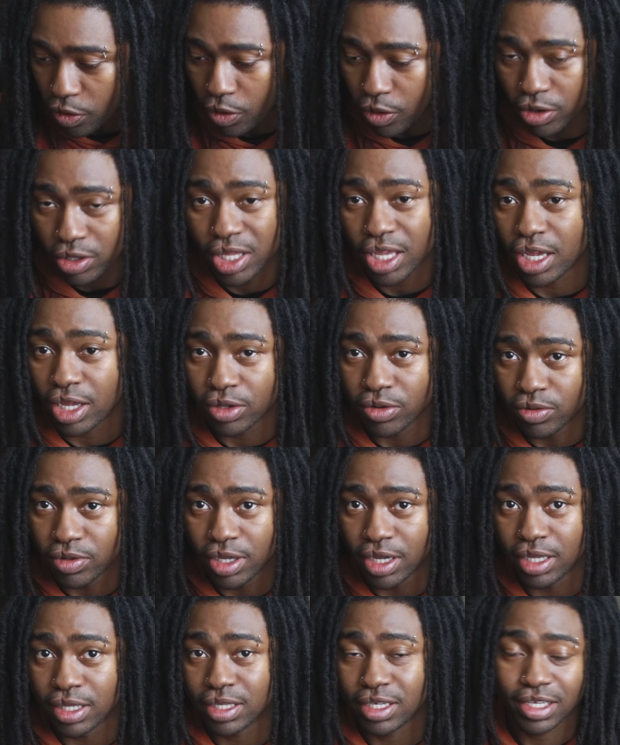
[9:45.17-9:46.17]
on the
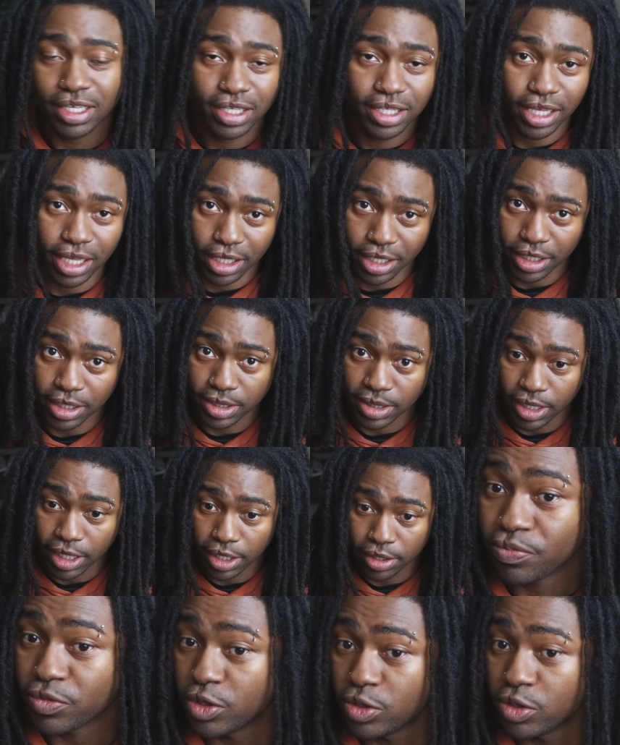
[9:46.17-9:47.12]
internet that he is dead.